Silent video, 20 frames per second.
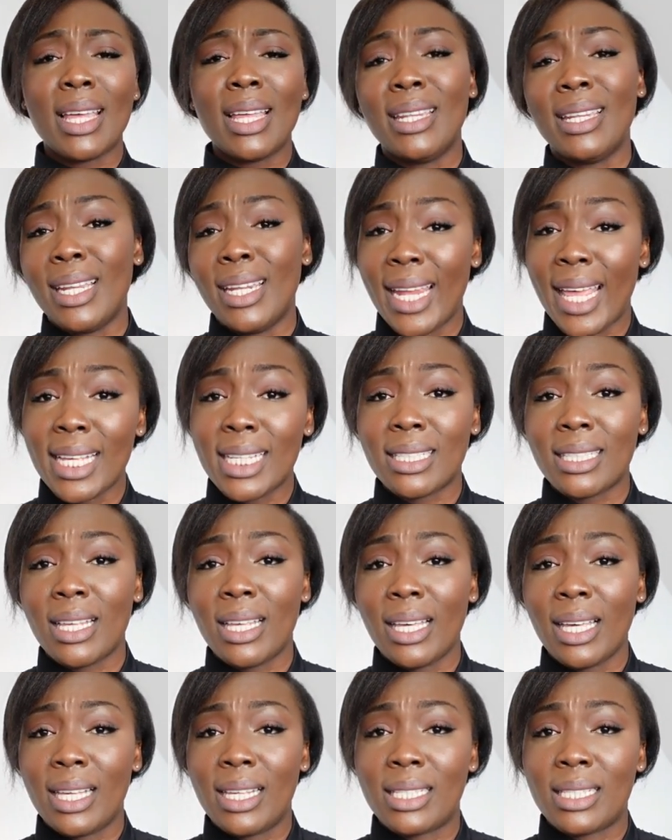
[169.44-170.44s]
The next
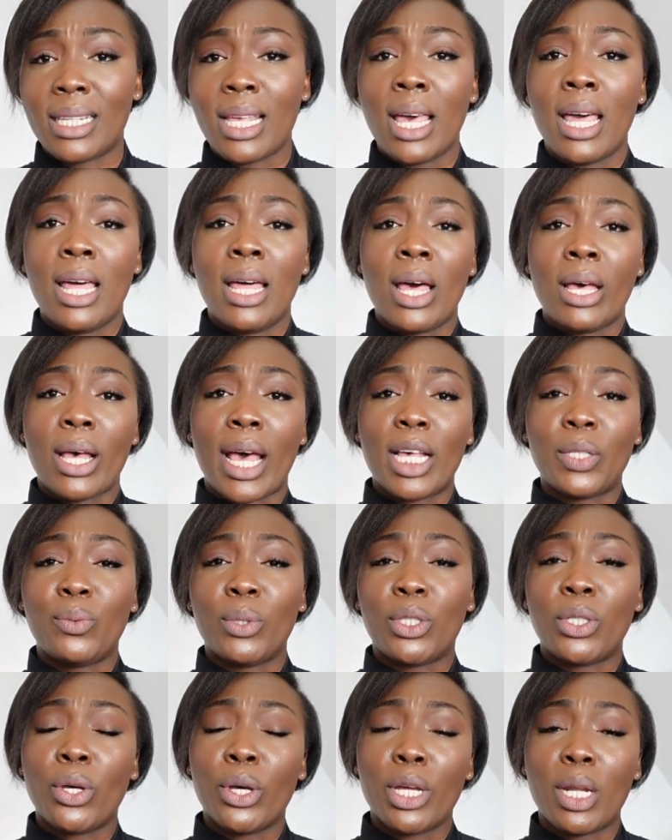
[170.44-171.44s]
thing is, as
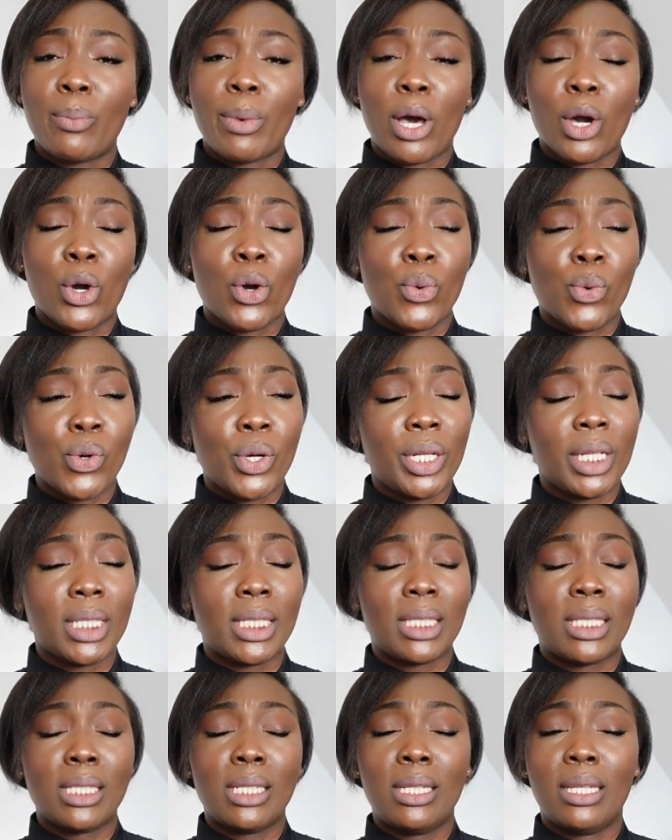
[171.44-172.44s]
we're talking about Corona
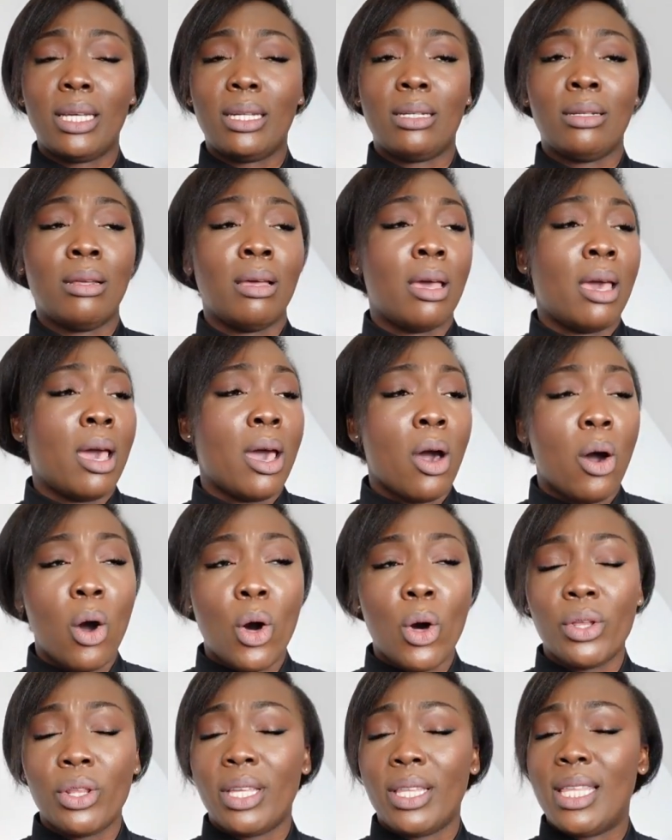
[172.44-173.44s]
still and
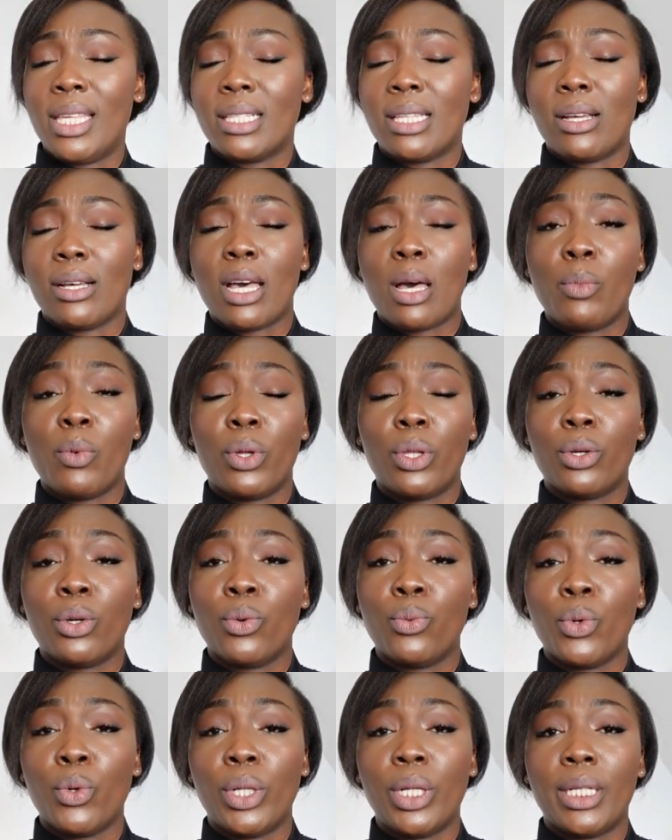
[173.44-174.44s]
all the things that are coming with
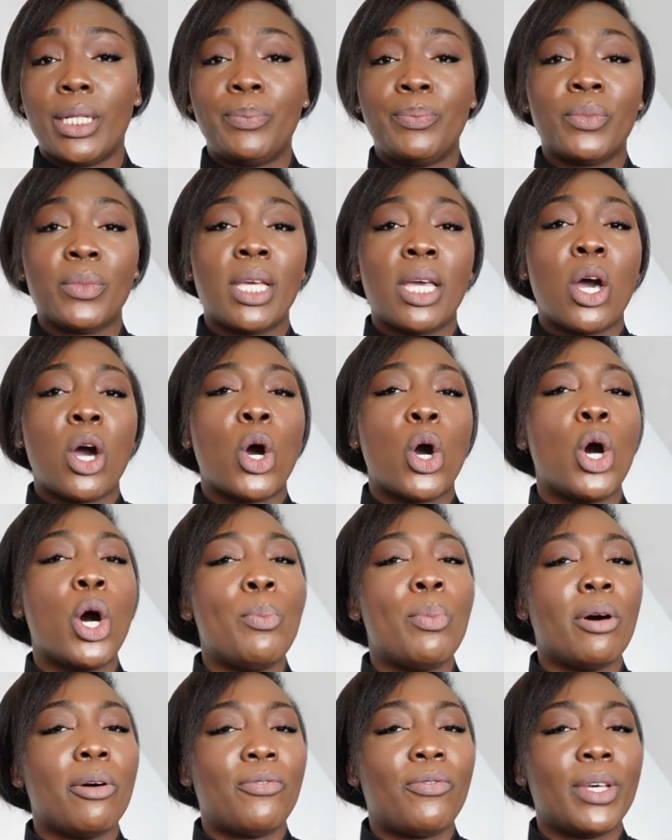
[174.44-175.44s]
Corona,
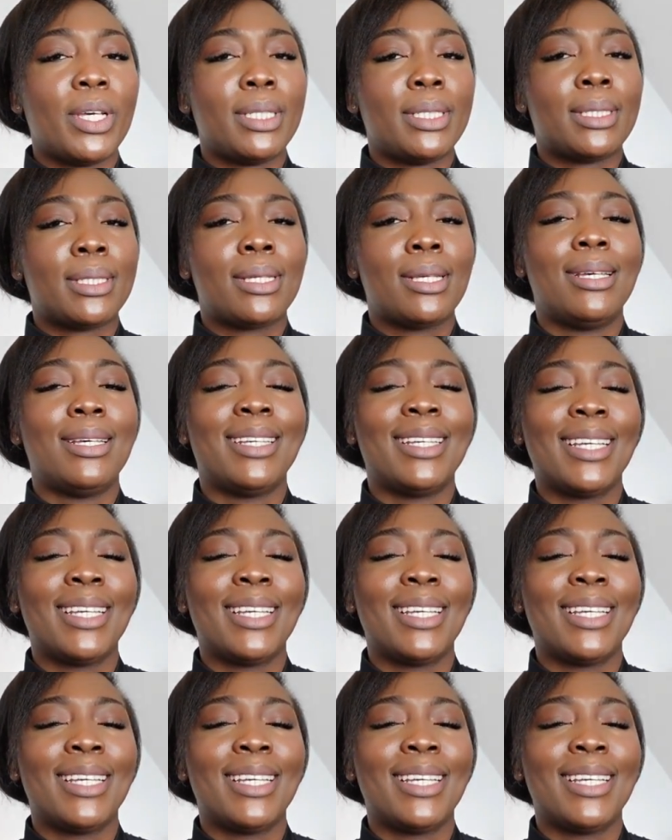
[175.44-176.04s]
home office